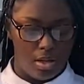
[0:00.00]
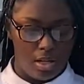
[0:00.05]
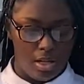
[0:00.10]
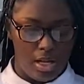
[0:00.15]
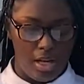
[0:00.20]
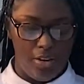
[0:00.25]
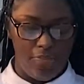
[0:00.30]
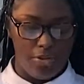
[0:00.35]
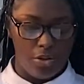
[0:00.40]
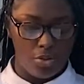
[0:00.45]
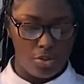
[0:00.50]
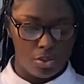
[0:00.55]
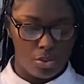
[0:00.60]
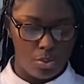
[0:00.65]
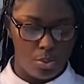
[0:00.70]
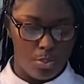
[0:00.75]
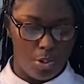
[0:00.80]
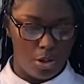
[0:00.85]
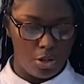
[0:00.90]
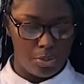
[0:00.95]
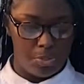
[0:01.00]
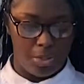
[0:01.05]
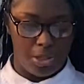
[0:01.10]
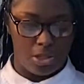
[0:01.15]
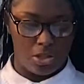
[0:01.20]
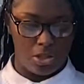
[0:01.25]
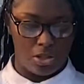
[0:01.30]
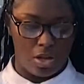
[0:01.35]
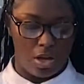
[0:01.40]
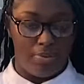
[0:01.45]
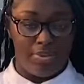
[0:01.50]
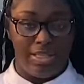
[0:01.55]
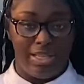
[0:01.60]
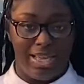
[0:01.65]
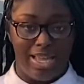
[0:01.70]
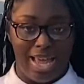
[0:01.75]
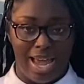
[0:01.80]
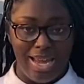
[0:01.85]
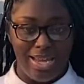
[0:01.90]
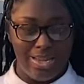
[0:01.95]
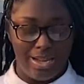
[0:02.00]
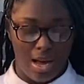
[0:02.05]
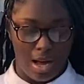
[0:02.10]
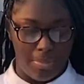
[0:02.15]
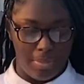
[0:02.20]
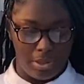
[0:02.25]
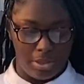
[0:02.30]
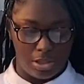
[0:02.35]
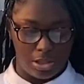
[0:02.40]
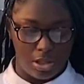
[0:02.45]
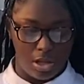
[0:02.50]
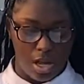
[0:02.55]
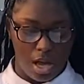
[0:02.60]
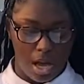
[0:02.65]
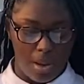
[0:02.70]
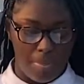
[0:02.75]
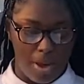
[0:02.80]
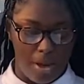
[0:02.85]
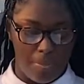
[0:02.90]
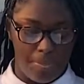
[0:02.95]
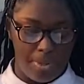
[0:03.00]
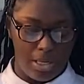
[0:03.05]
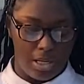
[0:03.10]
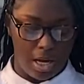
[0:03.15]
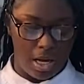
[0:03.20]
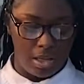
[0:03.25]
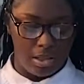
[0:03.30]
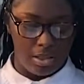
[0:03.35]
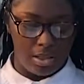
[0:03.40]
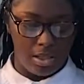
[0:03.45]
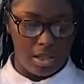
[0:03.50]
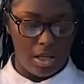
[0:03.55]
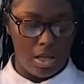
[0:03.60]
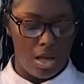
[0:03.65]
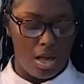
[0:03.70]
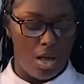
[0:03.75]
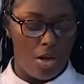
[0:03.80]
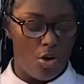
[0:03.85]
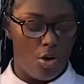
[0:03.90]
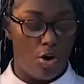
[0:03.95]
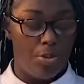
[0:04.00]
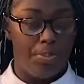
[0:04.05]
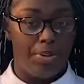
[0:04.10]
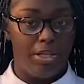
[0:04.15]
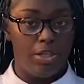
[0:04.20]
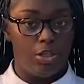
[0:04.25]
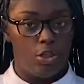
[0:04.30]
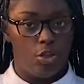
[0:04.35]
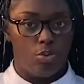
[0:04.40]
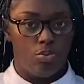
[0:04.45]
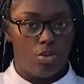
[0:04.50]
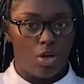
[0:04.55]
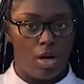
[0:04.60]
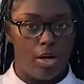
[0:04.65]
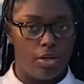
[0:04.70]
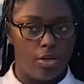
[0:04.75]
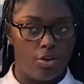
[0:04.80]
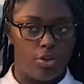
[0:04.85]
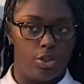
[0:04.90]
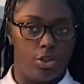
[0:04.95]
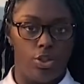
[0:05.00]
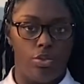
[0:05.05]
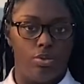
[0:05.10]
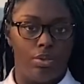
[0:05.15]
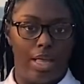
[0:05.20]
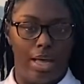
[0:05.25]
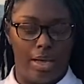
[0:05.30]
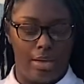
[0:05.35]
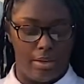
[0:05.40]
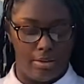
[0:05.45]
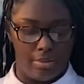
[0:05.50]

Individuals who post pictures often get hate comments about being ugly or being too dark or too light,